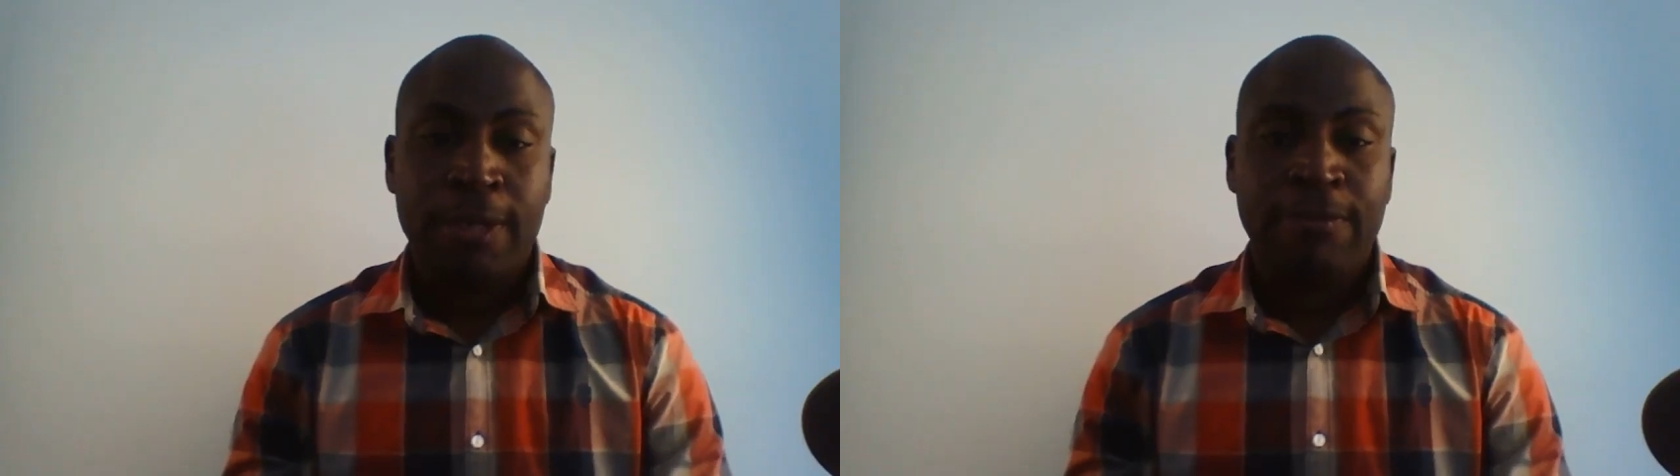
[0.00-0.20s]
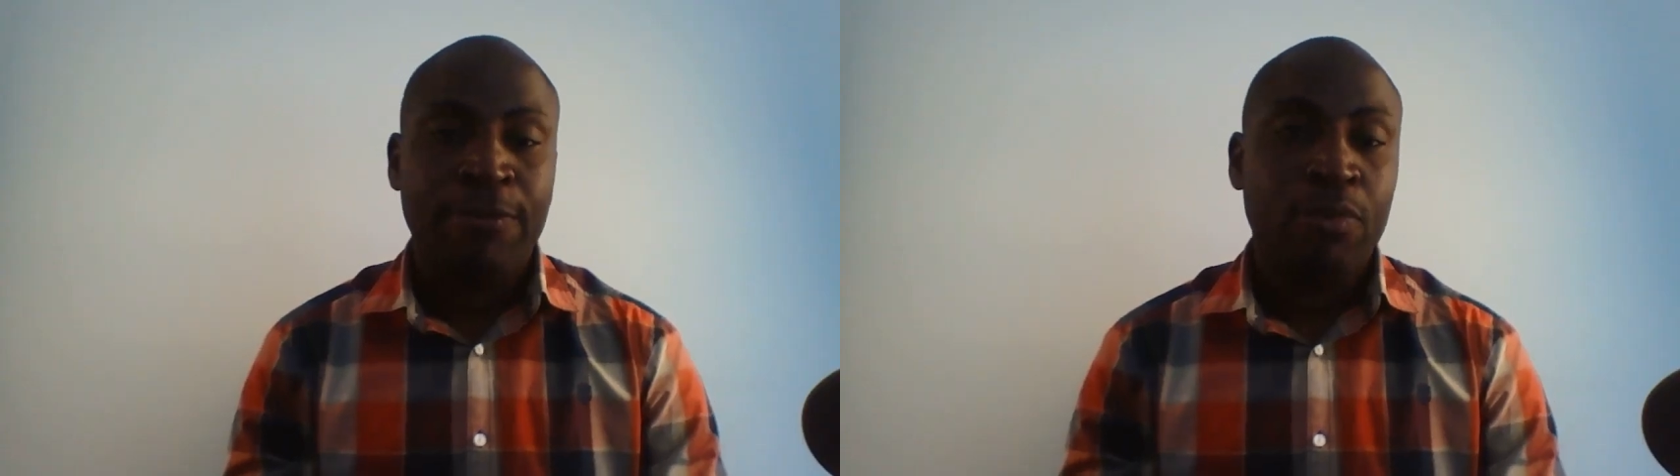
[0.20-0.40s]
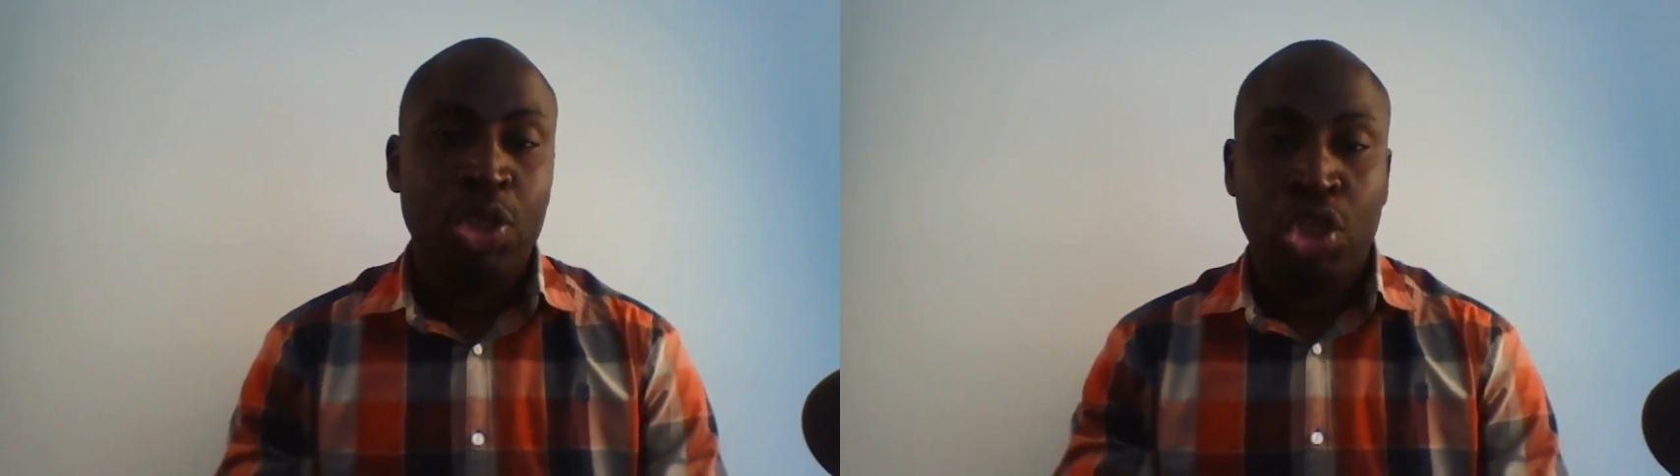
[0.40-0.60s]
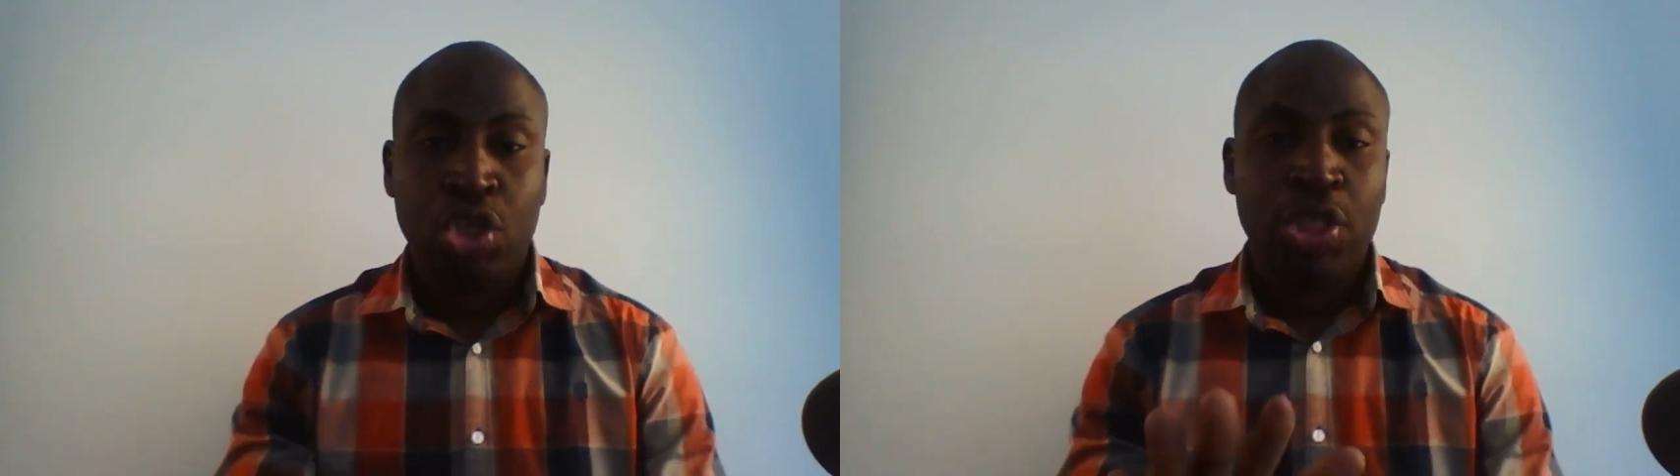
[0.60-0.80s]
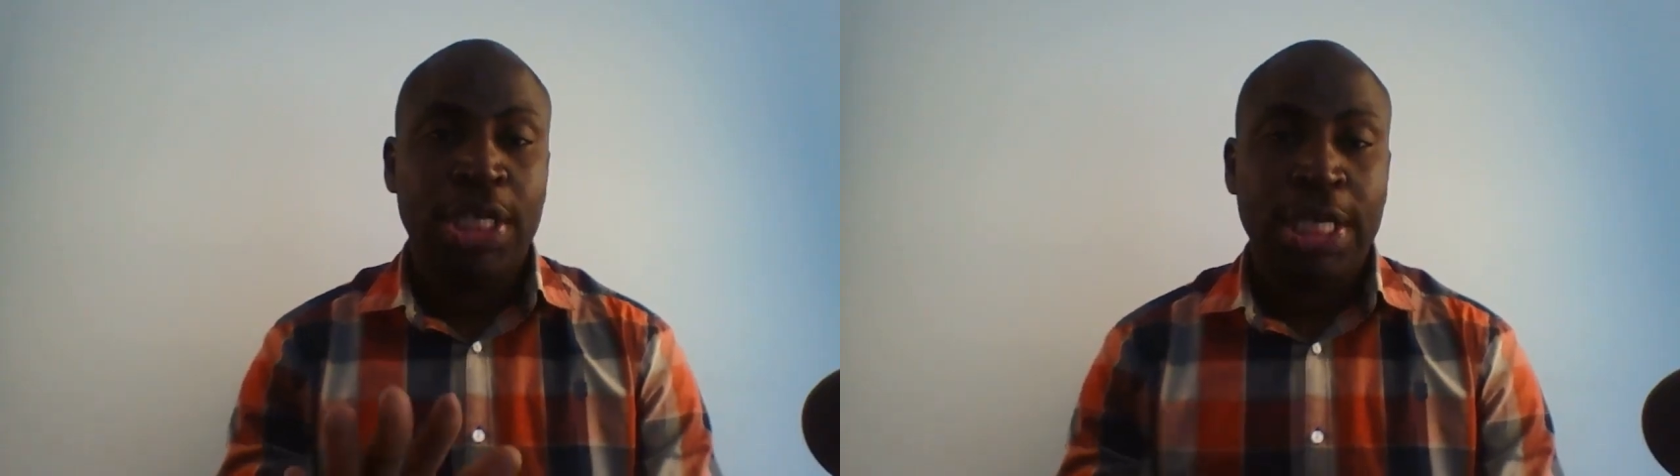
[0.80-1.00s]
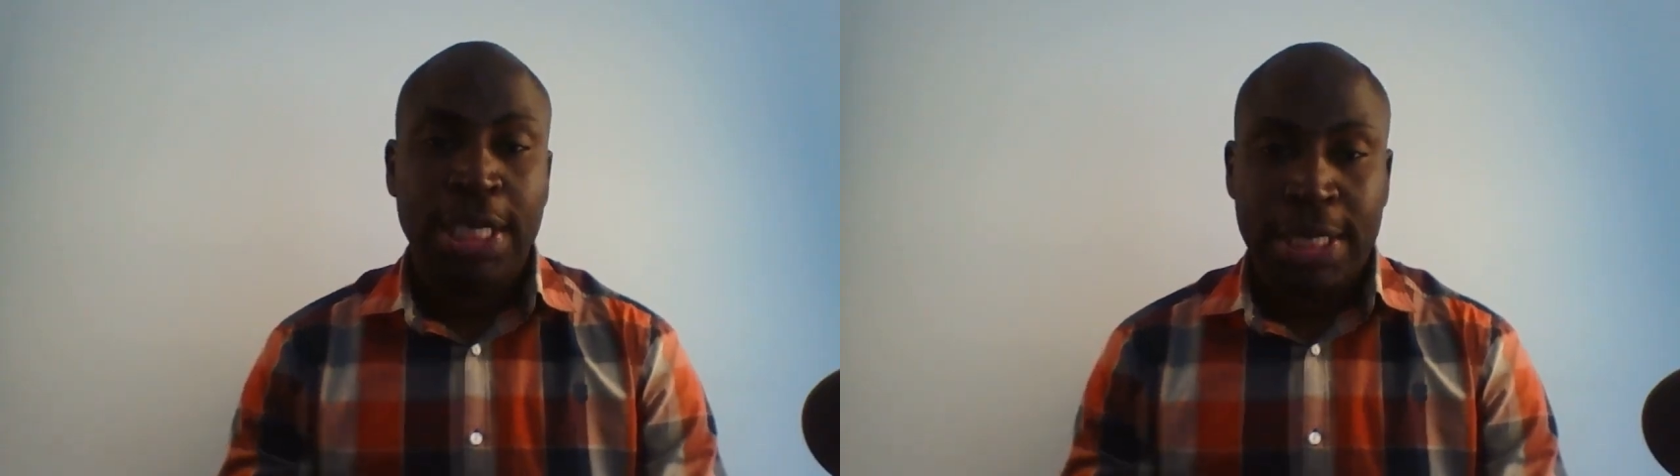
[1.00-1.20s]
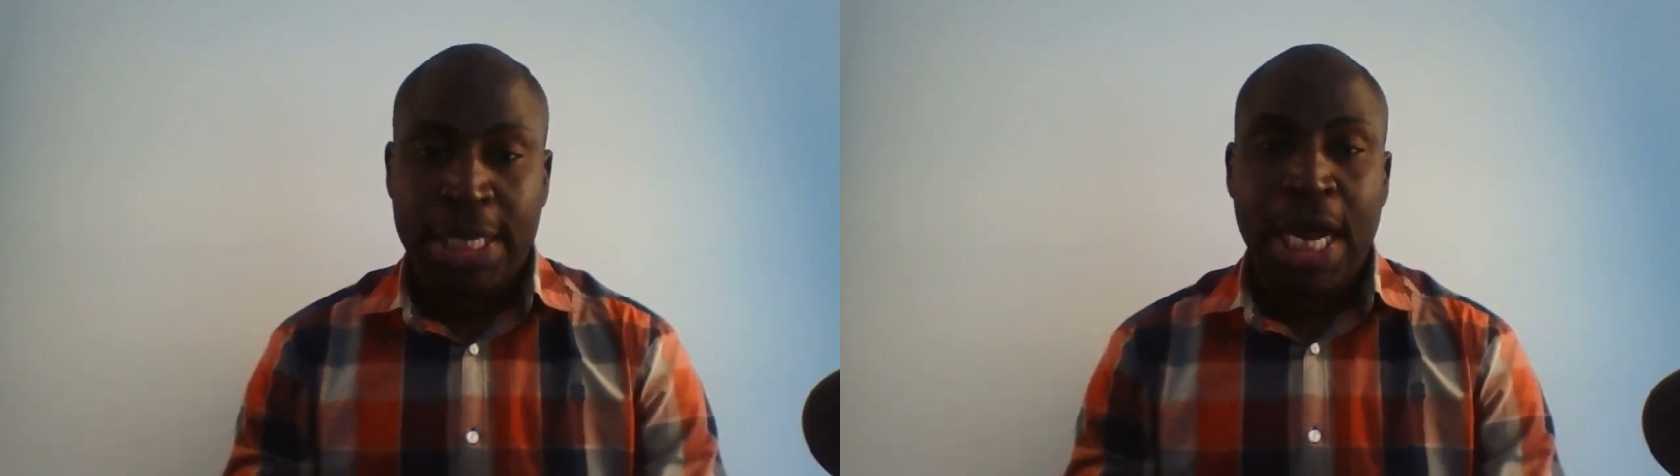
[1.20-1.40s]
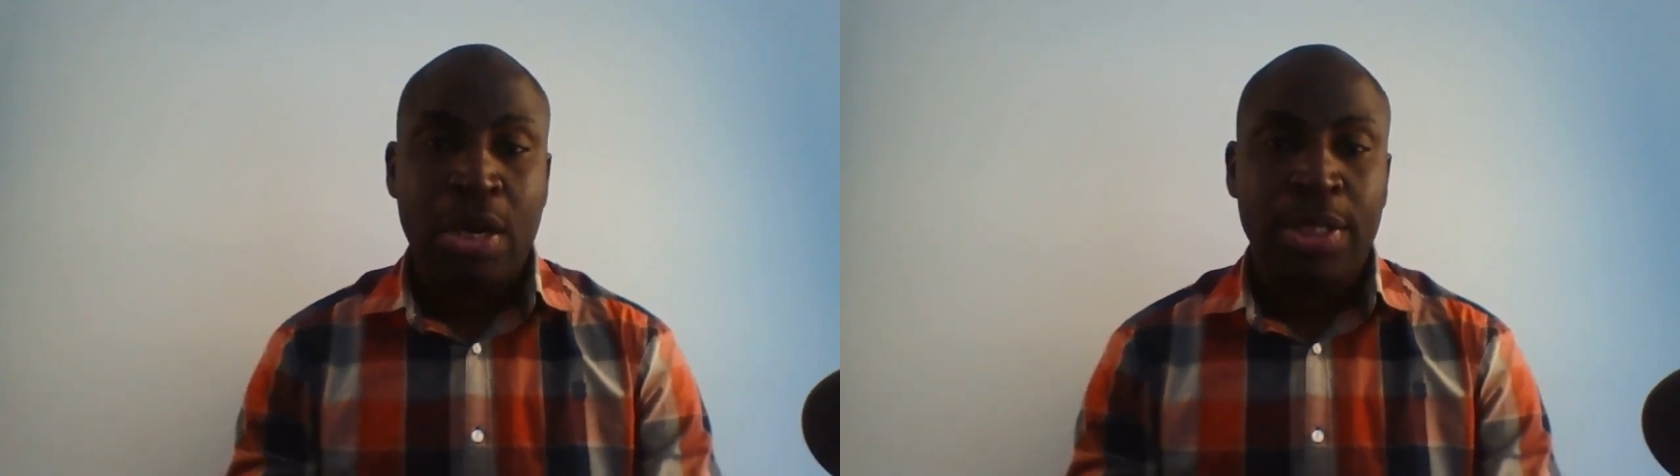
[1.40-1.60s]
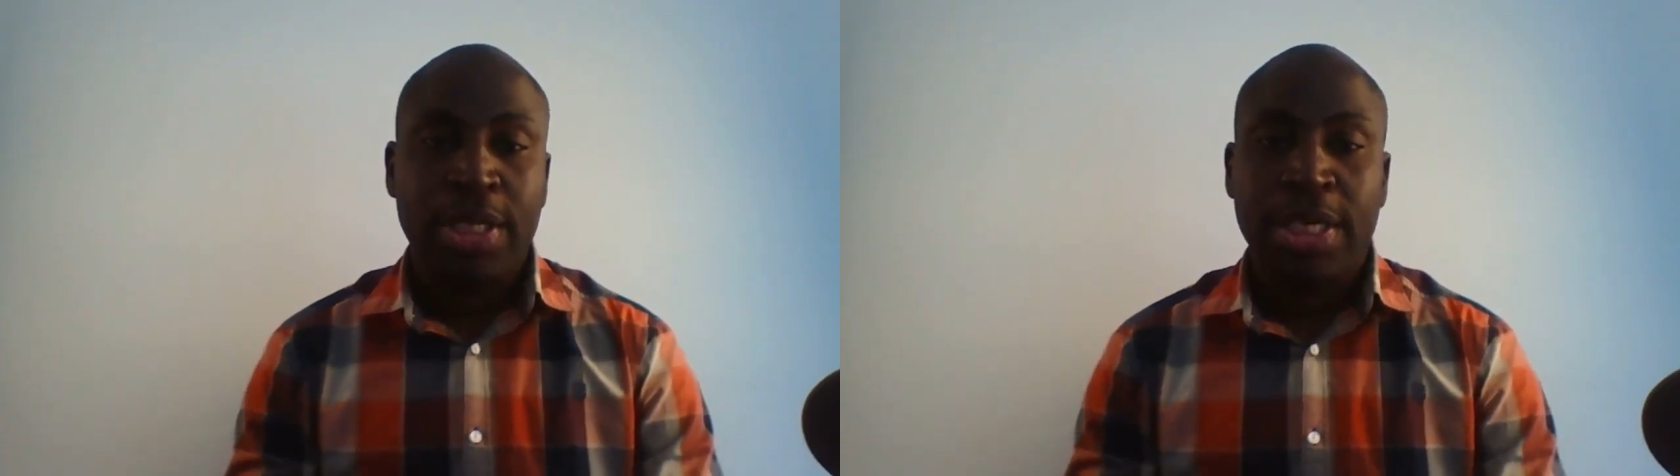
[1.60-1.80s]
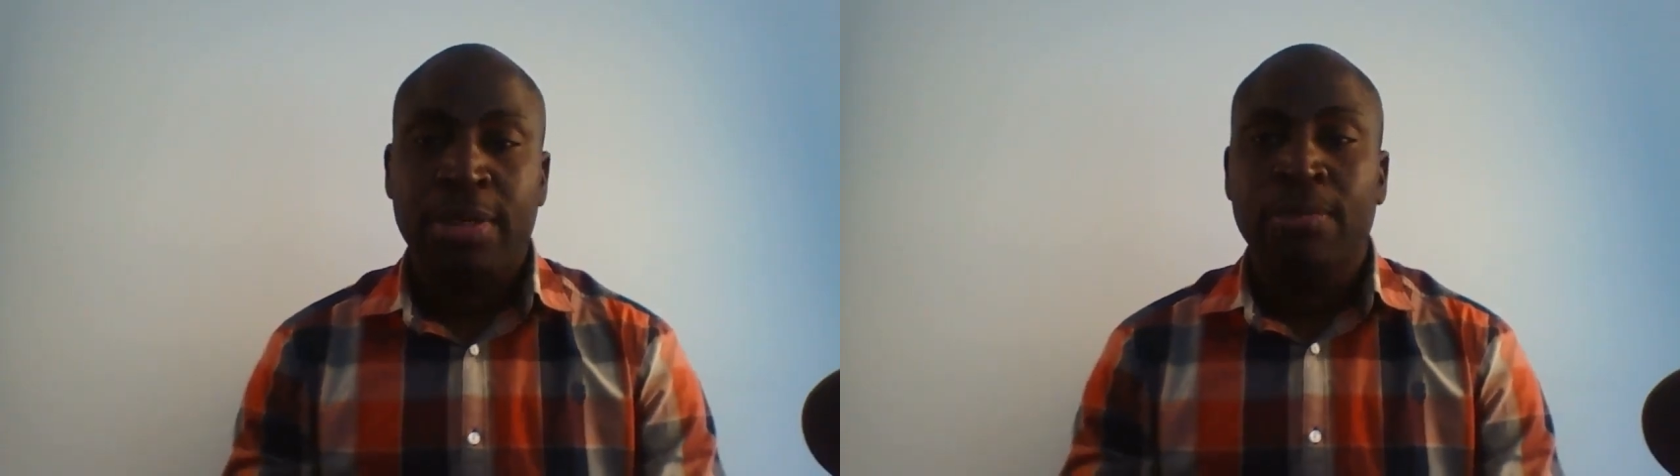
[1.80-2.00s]
information out
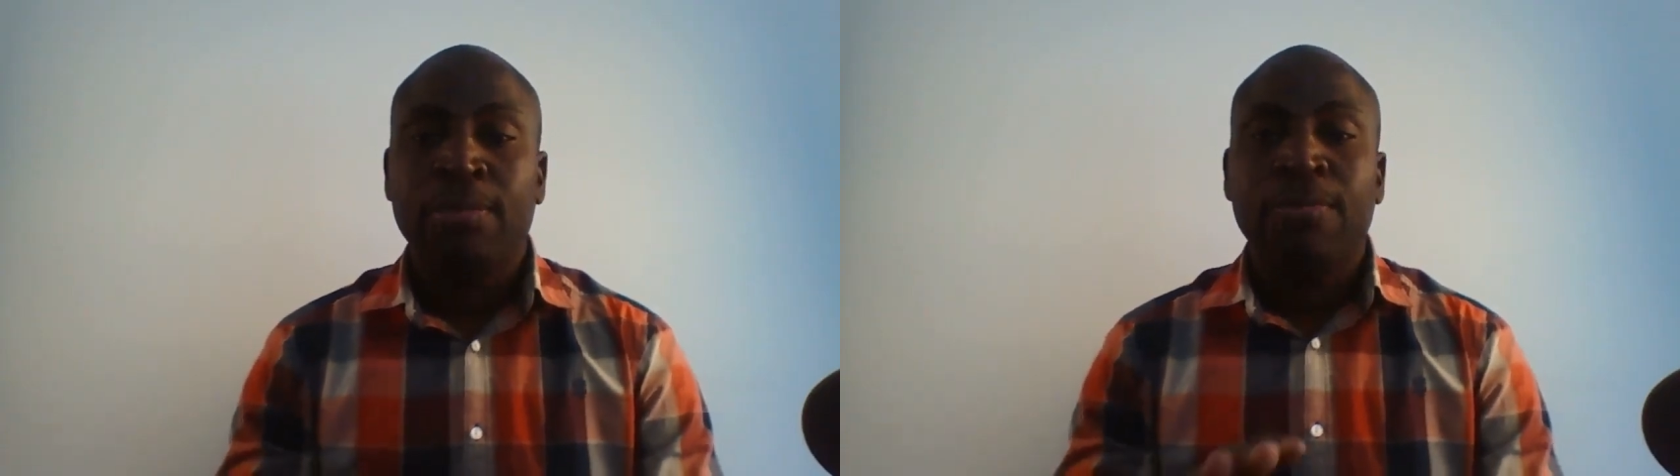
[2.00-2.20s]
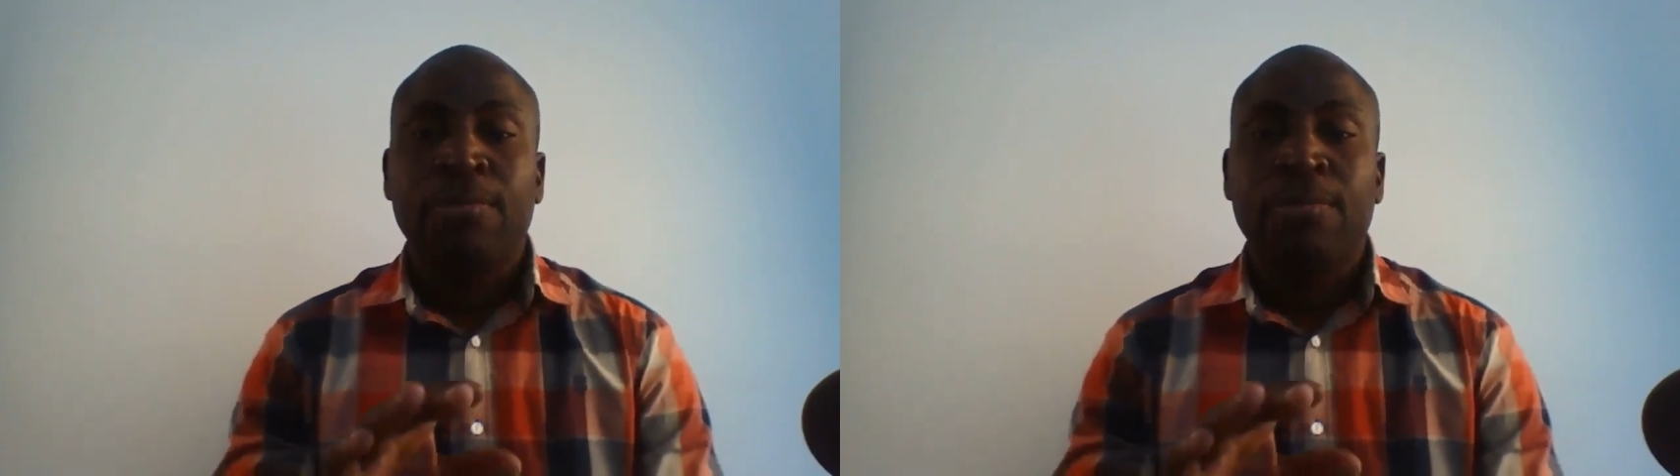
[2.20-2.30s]
there.